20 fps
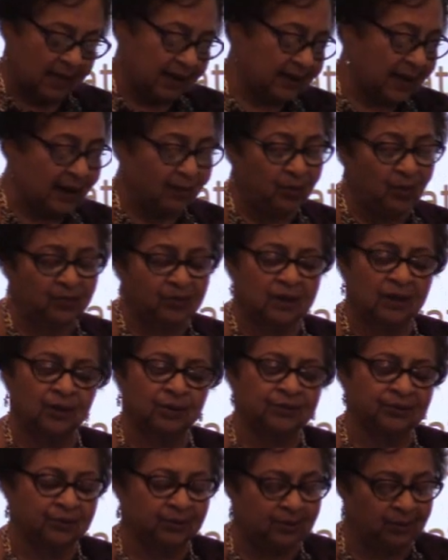And I won't
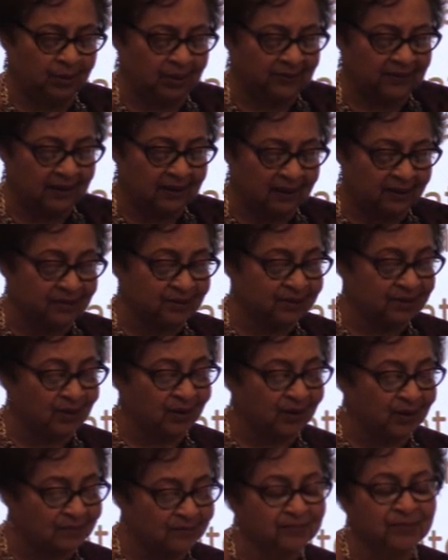go through what the others
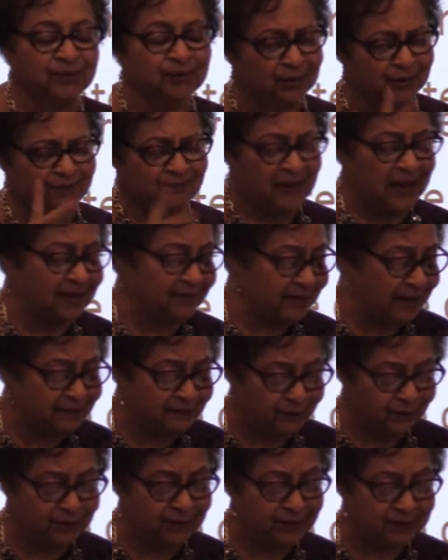are. You can find
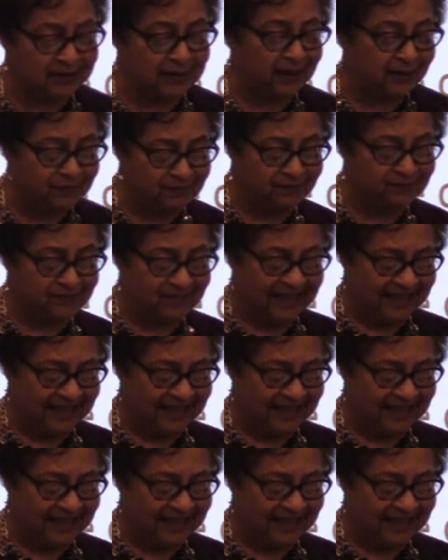that for yourself.